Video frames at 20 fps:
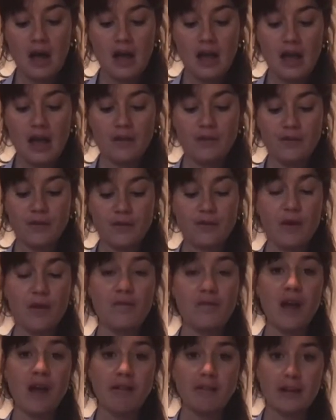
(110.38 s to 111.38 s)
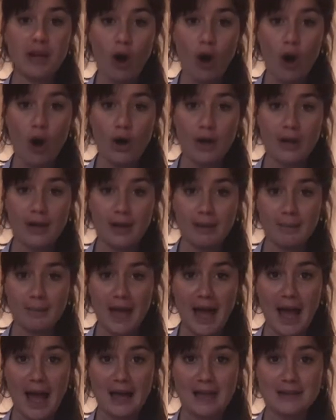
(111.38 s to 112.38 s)
If you've got very hot, clammy
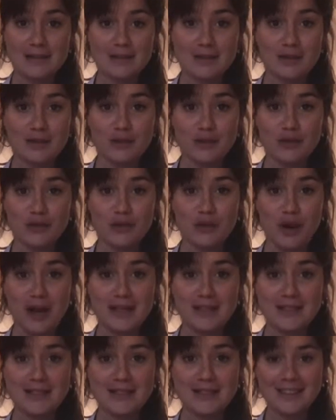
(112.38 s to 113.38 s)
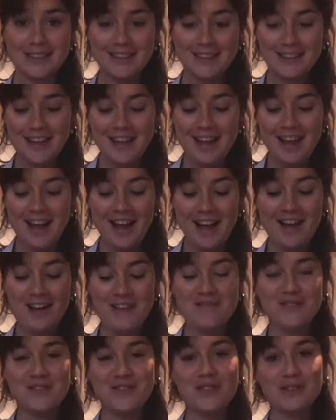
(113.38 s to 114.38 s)
hands because you're stressed,
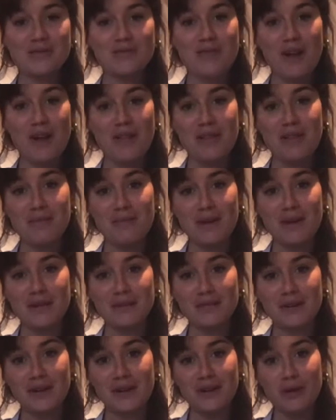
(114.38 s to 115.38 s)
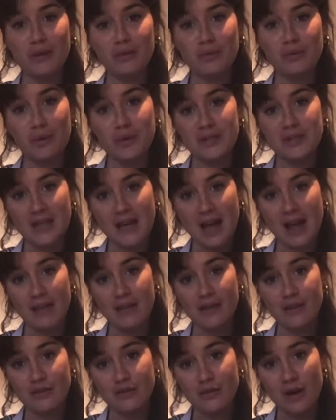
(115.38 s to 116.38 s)
just run them under really cold water and
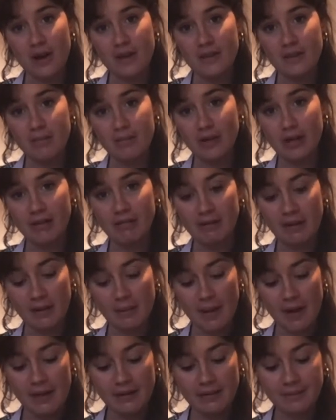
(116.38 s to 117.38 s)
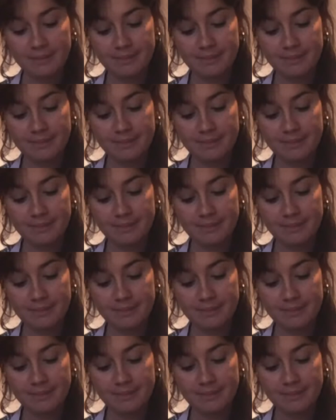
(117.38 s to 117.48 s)
then dry them really, really well.